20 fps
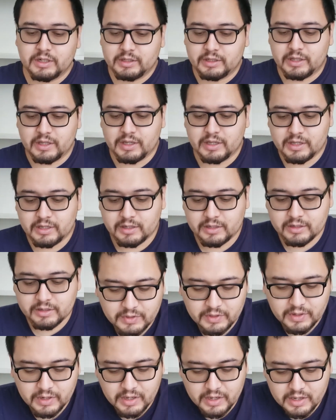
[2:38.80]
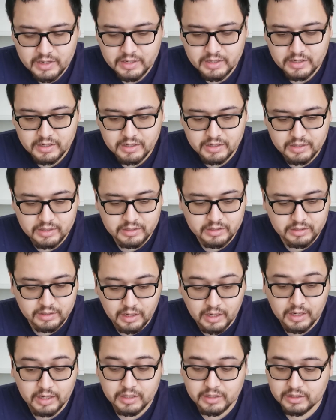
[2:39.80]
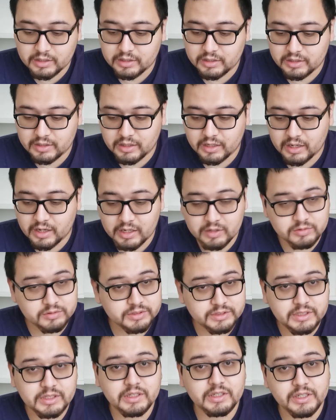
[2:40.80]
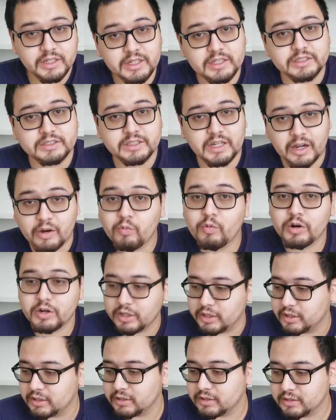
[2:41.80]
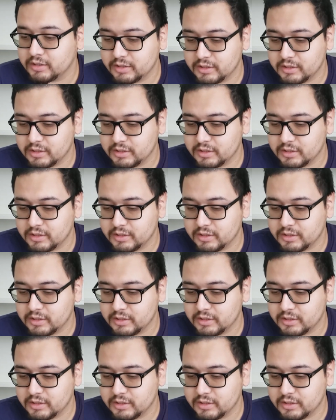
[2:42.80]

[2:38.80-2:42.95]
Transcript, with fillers: thing. And I, I was like, yes, I want it.